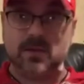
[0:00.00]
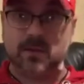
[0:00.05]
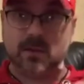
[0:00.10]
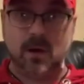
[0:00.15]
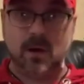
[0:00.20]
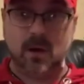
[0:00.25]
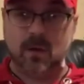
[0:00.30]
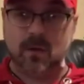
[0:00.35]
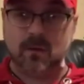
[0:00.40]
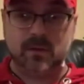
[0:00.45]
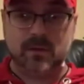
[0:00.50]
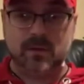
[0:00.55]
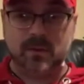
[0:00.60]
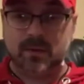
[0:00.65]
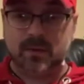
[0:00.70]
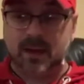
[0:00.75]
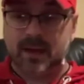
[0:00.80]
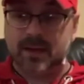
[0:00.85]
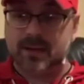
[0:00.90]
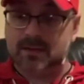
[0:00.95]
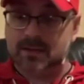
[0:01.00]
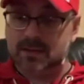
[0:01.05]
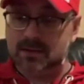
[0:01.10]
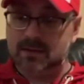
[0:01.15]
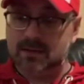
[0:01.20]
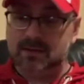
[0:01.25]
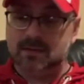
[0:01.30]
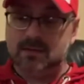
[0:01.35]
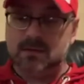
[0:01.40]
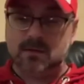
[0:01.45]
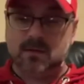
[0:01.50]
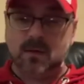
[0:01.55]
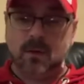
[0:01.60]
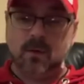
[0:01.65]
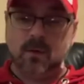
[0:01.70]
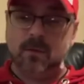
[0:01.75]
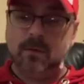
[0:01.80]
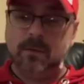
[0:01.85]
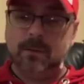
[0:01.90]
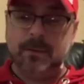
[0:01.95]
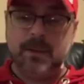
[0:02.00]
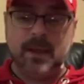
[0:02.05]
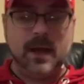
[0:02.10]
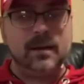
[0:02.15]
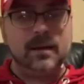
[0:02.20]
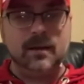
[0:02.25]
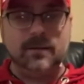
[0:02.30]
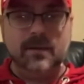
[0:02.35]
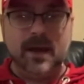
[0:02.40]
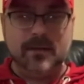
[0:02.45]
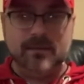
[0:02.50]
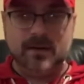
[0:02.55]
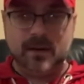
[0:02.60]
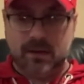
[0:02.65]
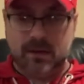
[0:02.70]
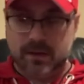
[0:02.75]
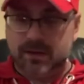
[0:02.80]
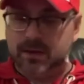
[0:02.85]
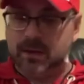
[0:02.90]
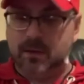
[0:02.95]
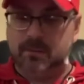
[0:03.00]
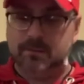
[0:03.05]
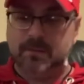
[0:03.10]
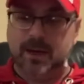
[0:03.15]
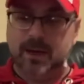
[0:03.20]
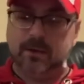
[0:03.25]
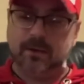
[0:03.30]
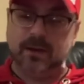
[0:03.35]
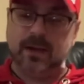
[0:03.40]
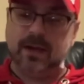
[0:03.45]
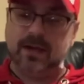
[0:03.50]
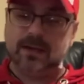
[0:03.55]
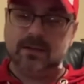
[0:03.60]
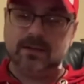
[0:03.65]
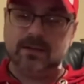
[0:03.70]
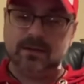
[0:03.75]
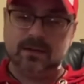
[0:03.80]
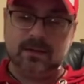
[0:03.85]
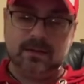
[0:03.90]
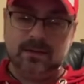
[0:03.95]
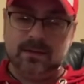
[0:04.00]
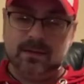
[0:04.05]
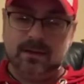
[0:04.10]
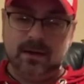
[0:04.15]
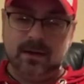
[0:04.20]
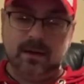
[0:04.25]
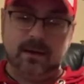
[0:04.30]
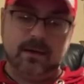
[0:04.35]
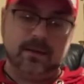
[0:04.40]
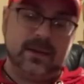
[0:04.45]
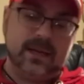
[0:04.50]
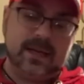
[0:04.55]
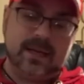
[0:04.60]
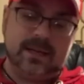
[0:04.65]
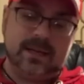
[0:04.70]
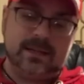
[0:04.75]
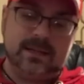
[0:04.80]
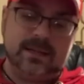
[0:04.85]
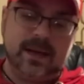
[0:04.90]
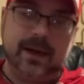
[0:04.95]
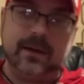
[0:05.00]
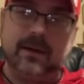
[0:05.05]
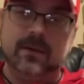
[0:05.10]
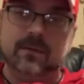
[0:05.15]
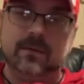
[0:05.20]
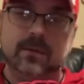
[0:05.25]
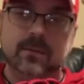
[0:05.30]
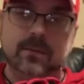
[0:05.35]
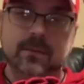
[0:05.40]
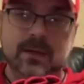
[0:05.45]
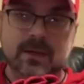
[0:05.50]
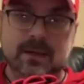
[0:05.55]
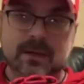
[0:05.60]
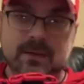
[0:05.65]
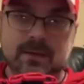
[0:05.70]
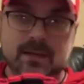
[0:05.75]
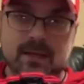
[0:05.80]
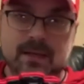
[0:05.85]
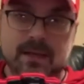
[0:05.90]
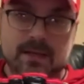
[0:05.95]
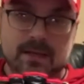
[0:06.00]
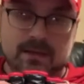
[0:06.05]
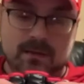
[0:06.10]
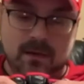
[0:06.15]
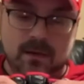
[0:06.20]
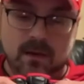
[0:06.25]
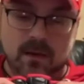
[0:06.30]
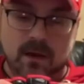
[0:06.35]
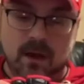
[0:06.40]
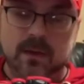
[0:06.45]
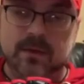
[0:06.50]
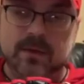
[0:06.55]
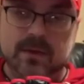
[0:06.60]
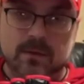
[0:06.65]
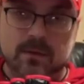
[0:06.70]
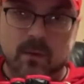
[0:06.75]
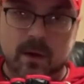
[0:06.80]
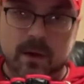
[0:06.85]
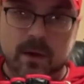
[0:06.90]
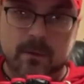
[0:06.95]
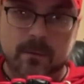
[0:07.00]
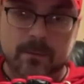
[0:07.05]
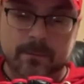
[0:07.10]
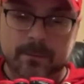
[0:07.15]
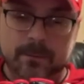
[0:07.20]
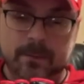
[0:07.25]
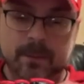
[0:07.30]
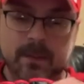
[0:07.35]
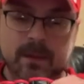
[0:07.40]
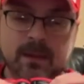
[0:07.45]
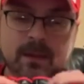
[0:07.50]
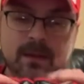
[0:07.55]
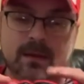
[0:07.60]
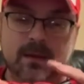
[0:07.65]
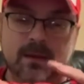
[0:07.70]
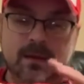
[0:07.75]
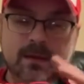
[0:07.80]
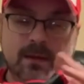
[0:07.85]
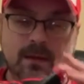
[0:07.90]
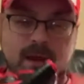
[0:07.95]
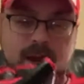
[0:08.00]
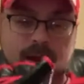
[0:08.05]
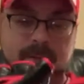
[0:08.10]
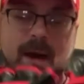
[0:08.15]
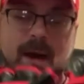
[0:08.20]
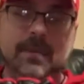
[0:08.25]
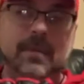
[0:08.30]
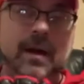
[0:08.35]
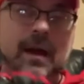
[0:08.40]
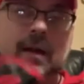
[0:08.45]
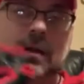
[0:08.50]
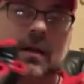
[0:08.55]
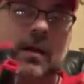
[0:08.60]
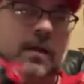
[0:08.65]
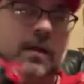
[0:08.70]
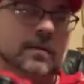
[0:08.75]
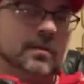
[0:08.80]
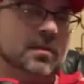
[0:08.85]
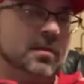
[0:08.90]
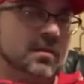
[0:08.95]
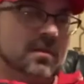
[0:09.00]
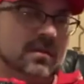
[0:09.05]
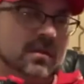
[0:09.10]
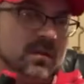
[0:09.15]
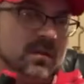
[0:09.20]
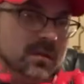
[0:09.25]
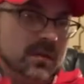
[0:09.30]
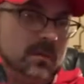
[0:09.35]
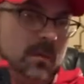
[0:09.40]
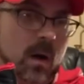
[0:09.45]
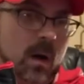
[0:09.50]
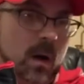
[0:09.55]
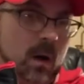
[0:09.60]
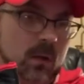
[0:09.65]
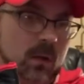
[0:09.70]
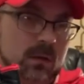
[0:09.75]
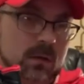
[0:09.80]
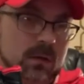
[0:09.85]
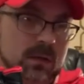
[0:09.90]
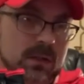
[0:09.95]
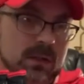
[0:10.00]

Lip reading: are all over the place. So I love having a thumb nowadays. The inside of them is cloth as well. I buy my gloves small